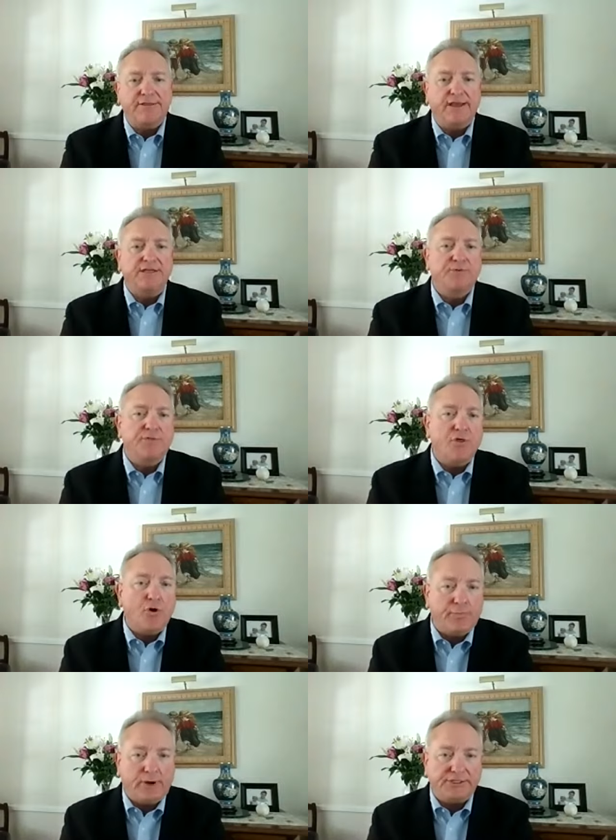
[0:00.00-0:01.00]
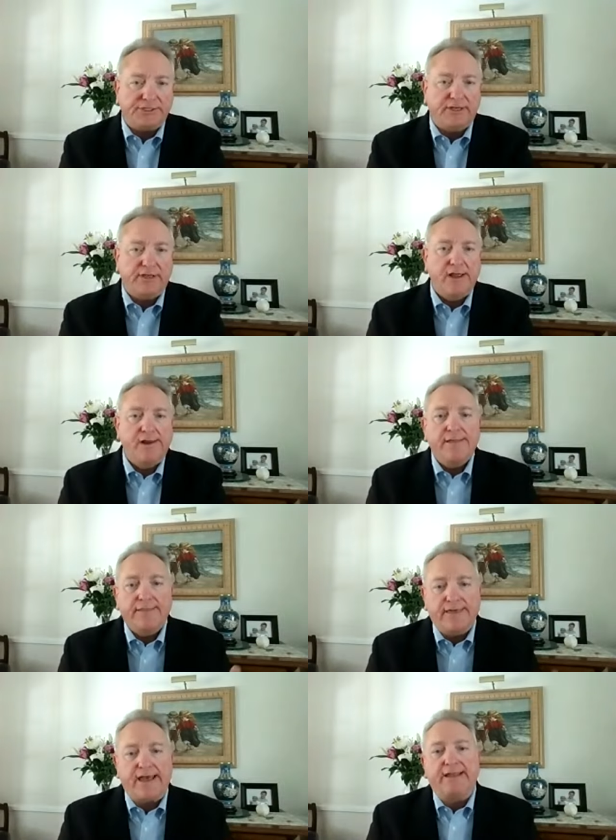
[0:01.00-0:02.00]
things with no budget,
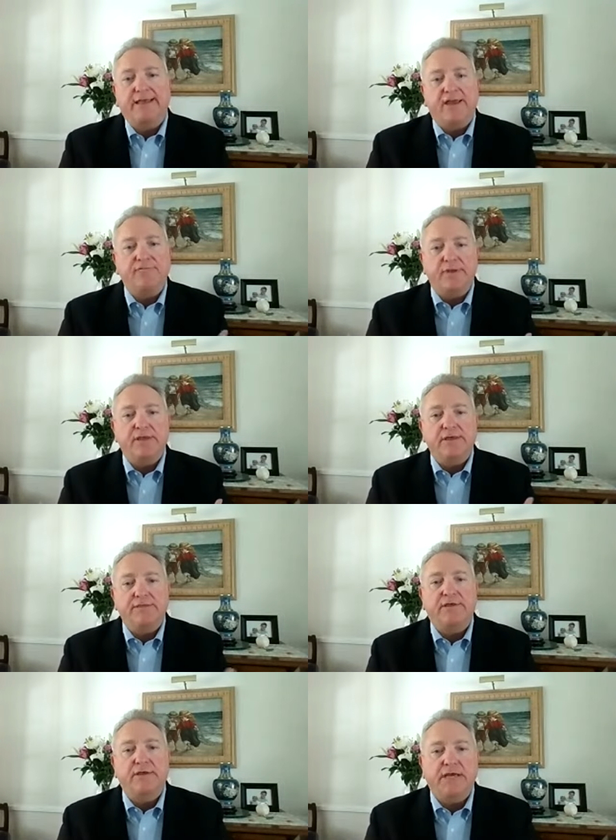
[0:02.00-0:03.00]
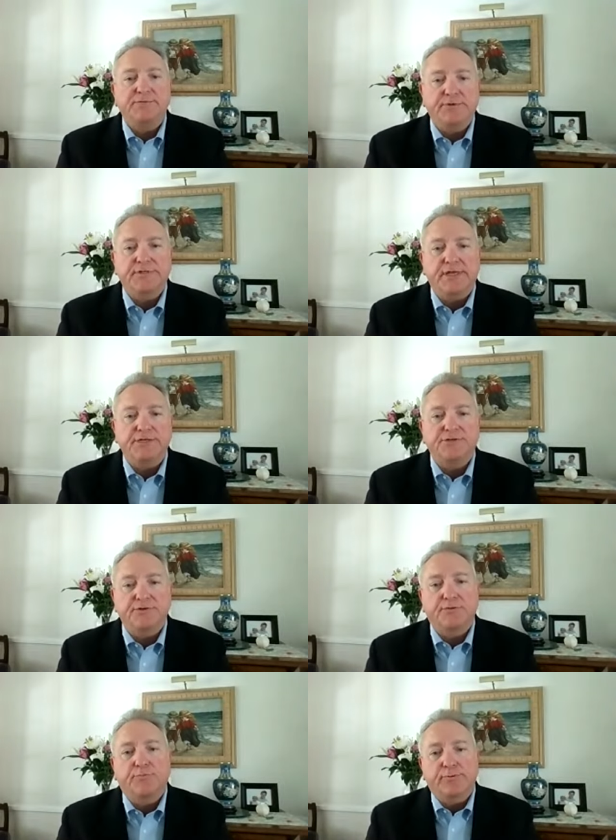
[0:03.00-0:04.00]
that gave me the expertise
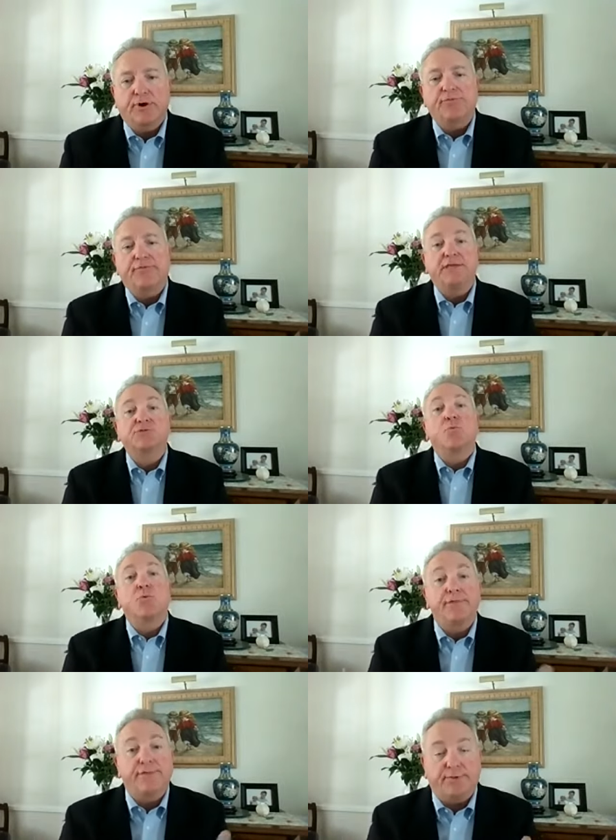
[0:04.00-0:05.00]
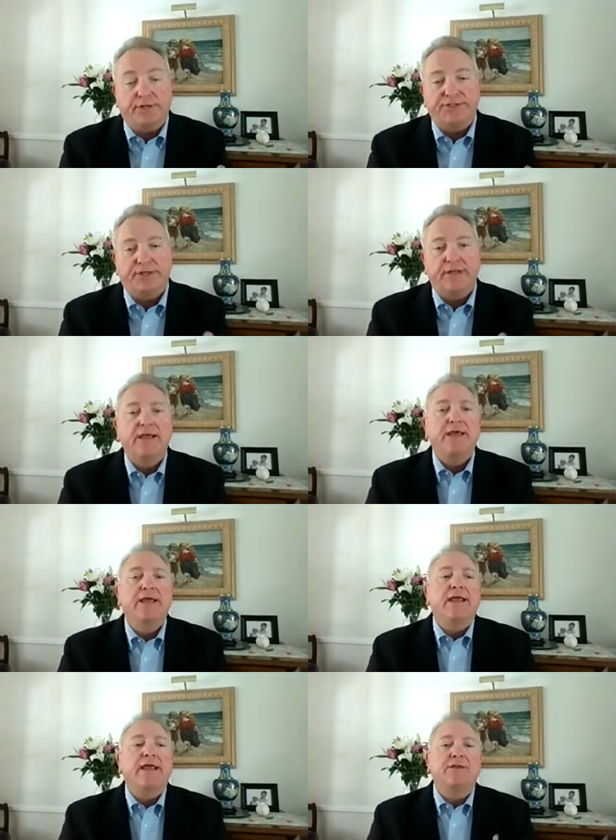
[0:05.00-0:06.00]
to promote things with a budget
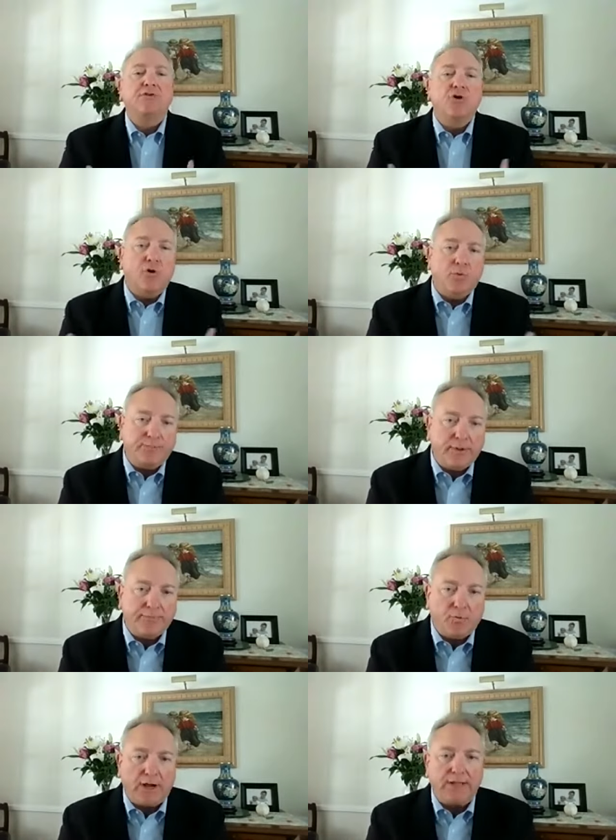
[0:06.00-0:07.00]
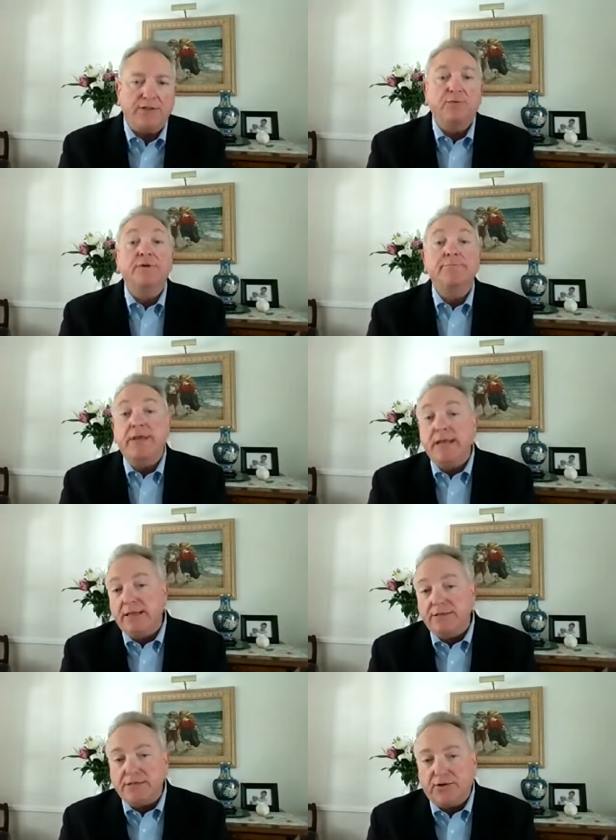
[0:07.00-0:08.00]
and know what people want, know what the
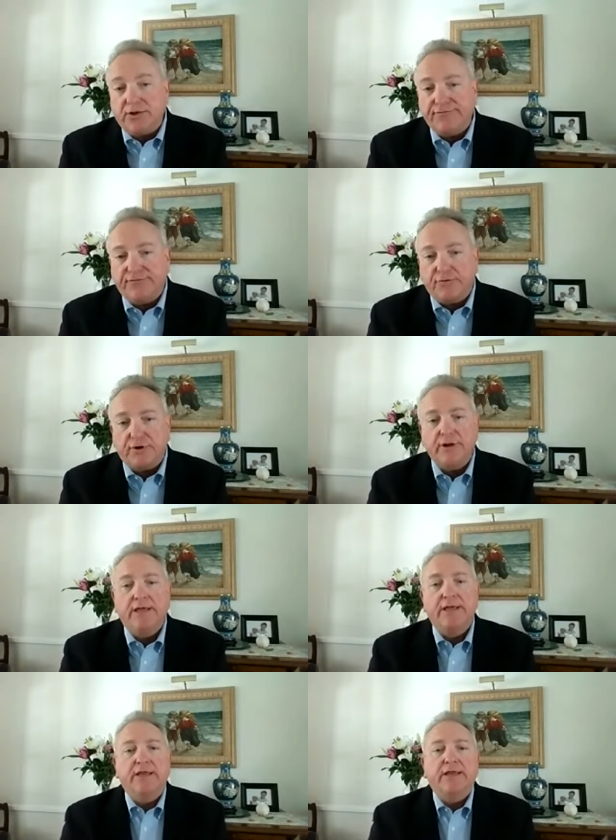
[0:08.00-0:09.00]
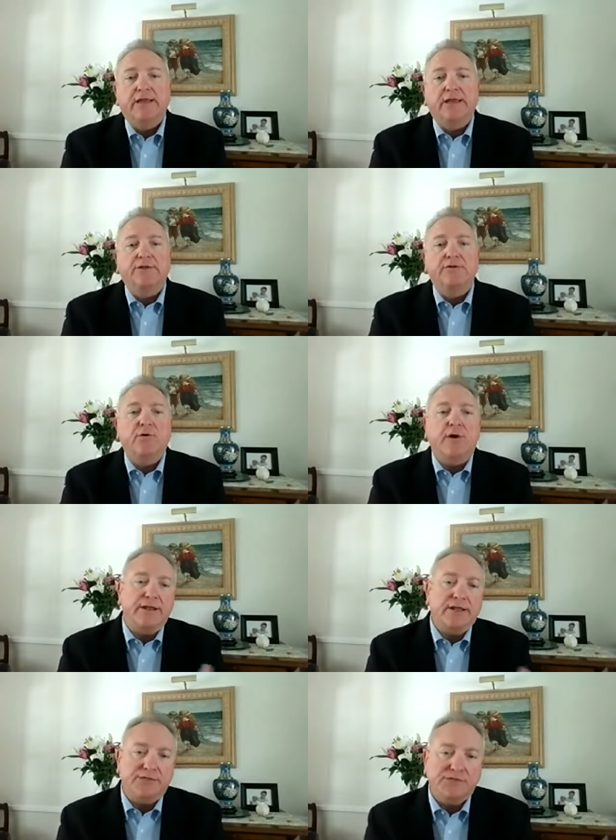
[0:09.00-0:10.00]
media is looking for, and know how
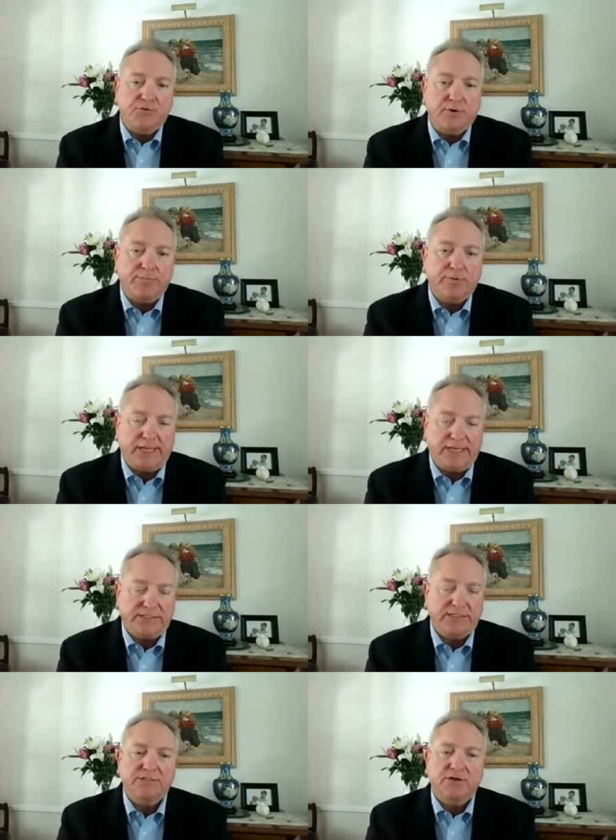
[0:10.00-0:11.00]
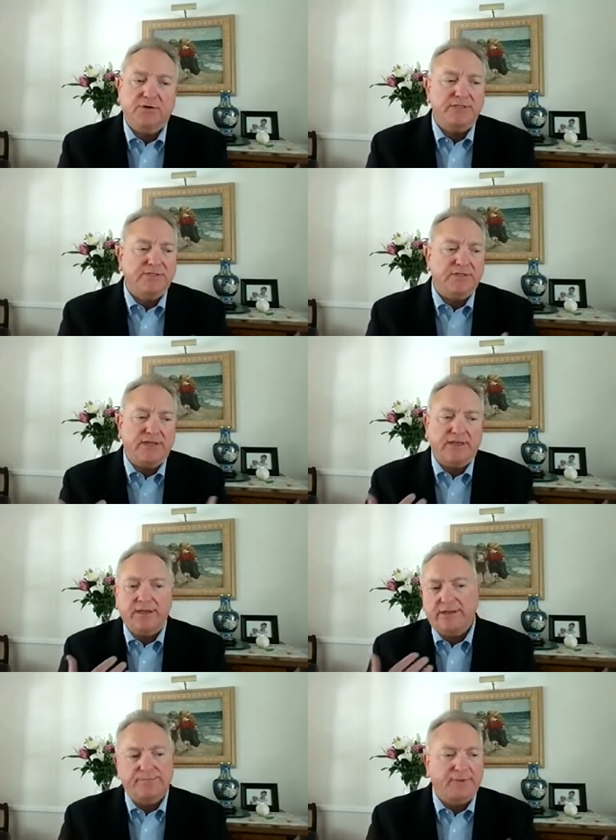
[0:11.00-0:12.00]
to get a story placed. So it's like
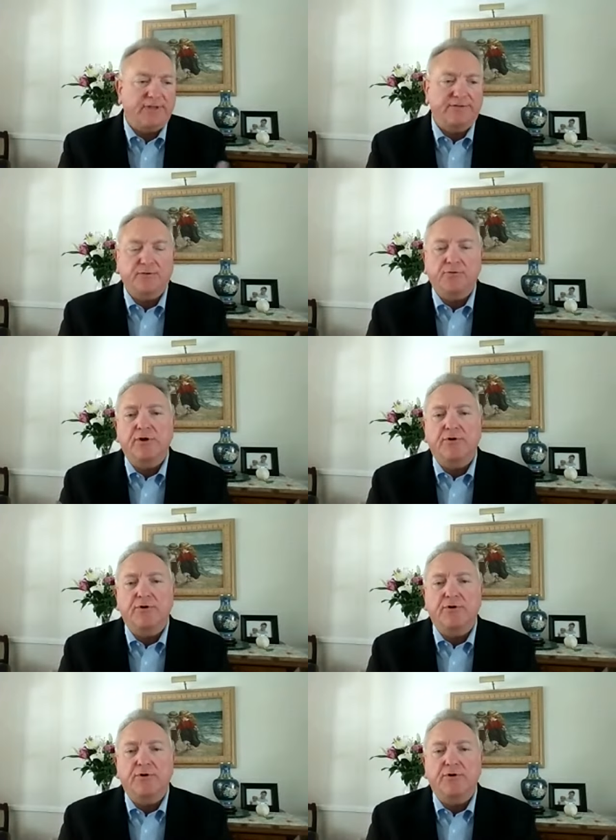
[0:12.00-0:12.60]
it's it's a